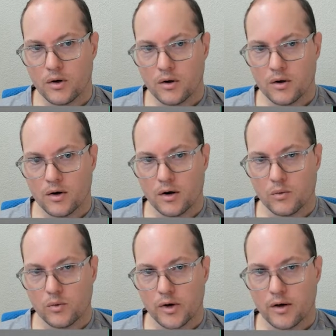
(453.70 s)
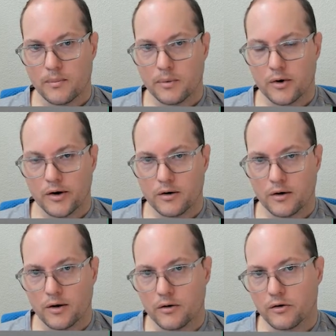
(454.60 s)
And when we hit print
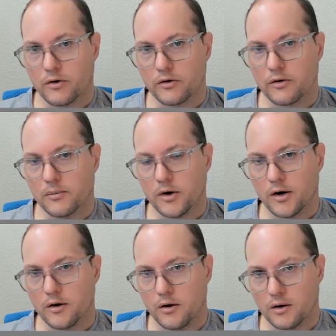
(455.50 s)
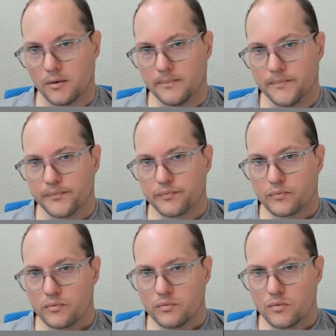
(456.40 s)
in the system dialog,
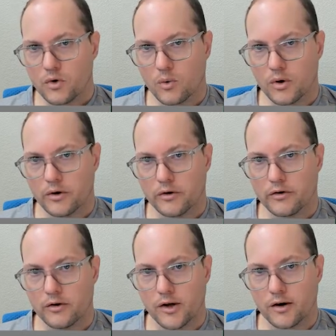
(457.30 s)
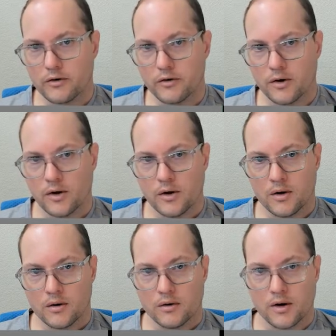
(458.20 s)
we're going to select
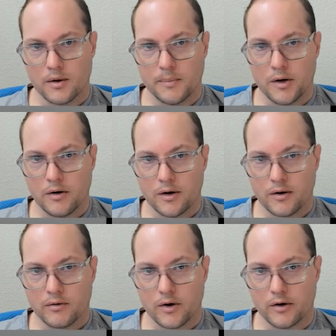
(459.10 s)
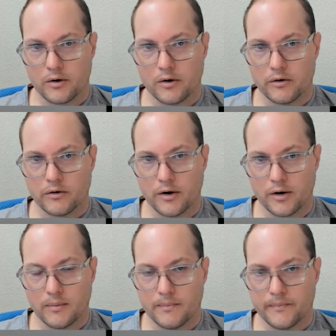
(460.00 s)
PDF writer
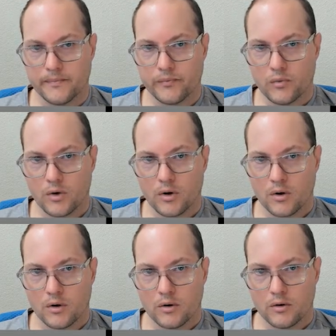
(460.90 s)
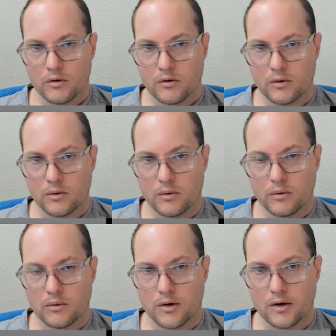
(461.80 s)
instead. So
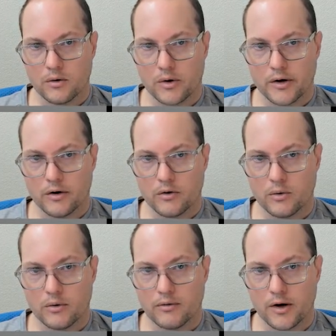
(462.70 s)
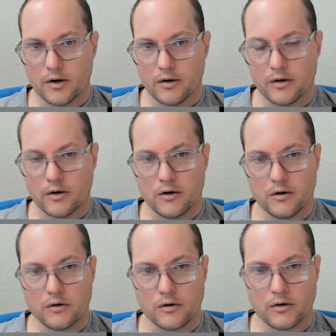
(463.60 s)
that'll write it to a file on the
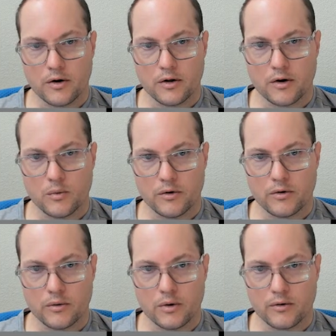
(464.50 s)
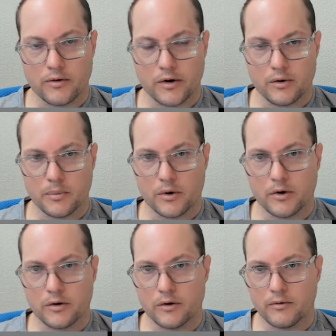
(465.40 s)
disk, and then we'll do our final print
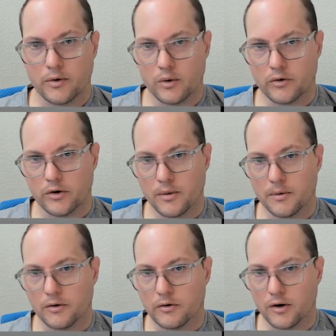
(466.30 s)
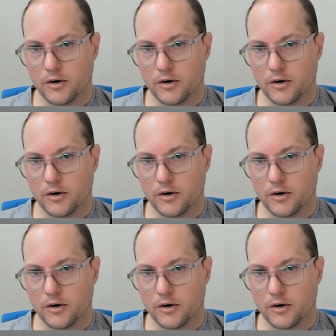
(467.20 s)
in Photoshop instead.